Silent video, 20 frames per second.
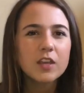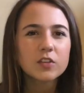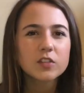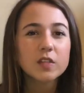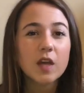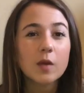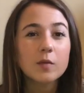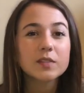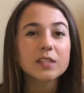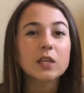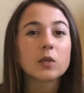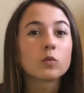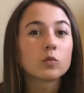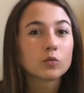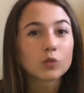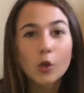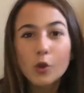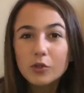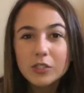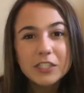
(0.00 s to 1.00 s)
So I was like,
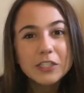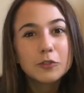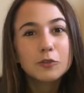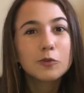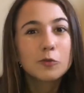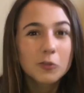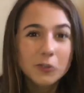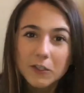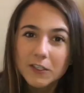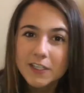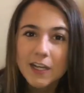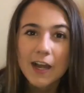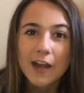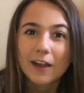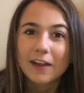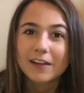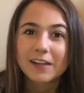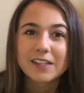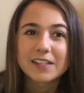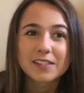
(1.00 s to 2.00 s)
roll Eagle War
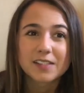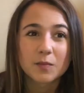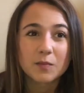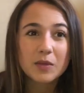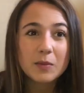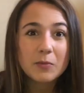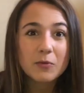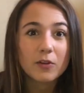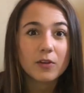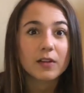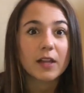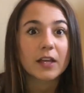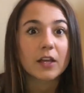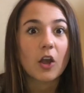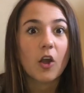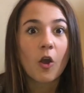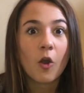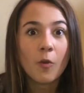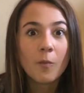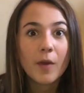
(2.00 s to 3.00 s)
Tide. And some people are
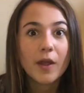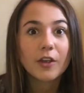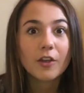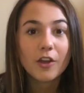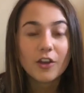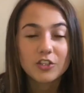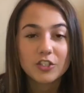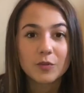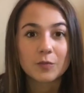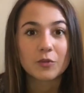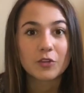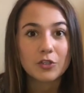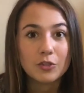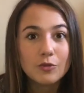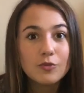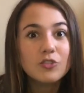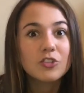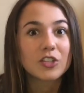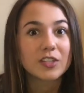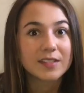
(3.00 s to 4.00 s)
like, oh my gosh, Emery,
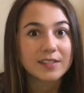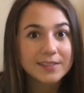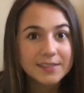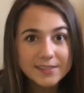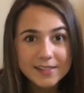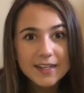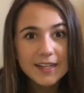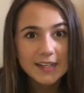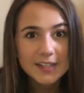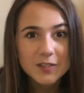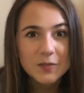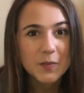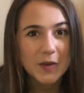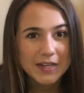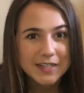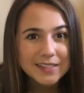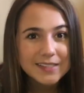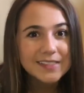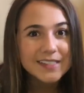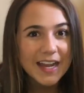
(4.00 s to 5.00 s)
you just sinned
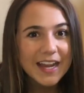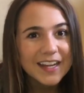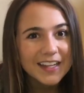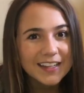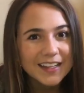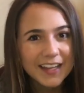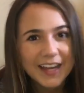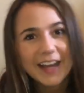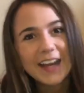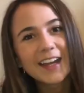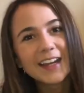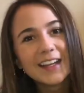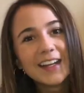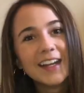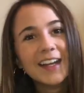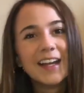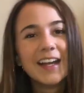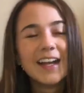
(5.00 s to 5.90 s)
by saying that.